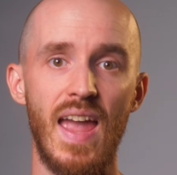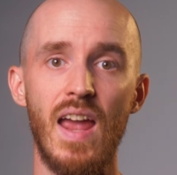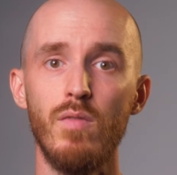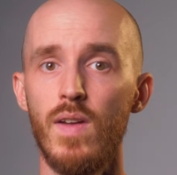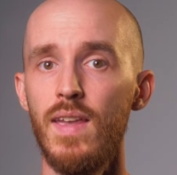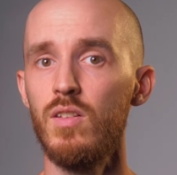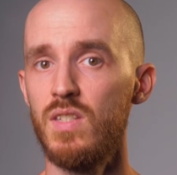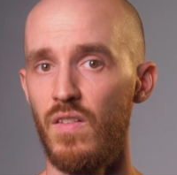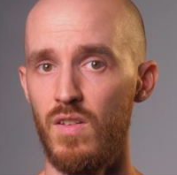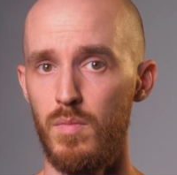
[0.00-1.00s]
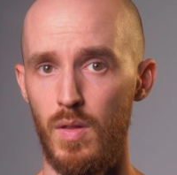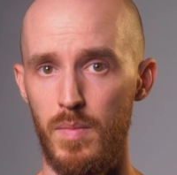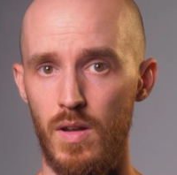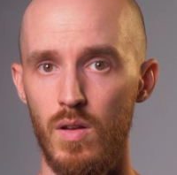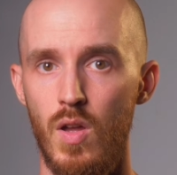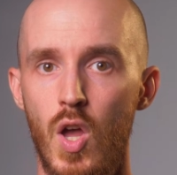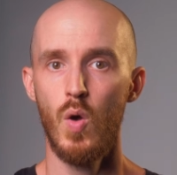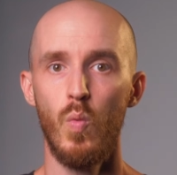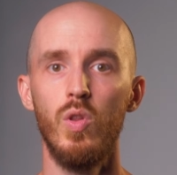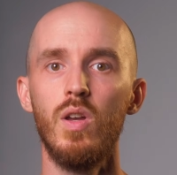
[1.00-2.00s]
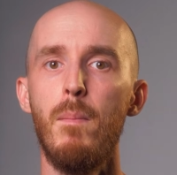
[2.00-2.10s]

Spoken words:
and regular 70mm, would look